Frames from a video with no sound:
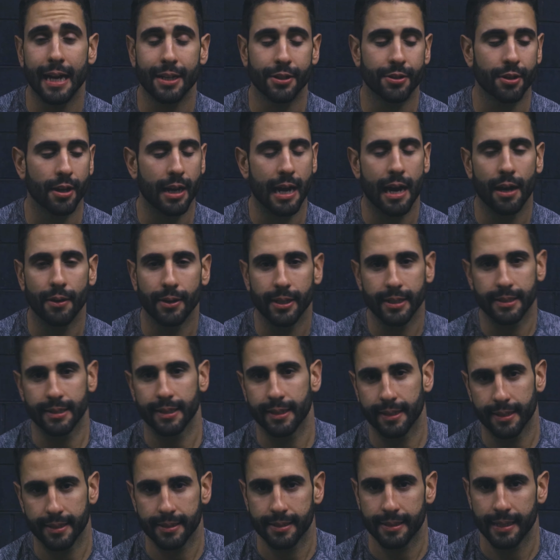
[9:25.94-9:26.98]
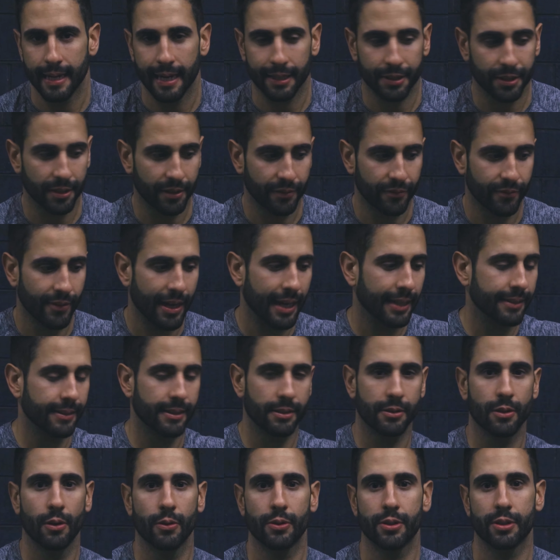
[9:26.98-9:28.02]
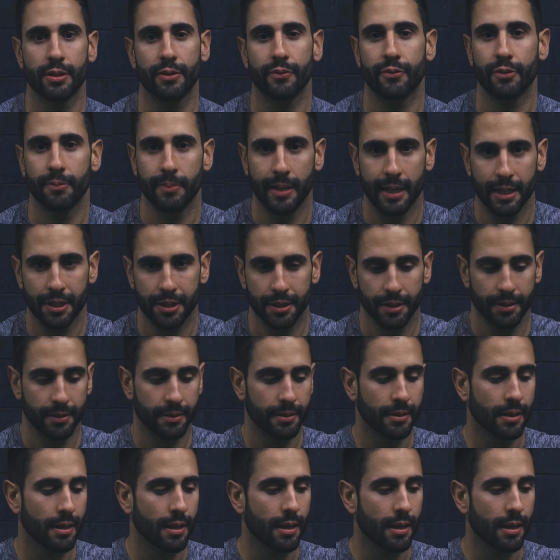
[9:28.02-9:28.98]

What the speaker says: guys saw how easy it is to actually find these coaches' information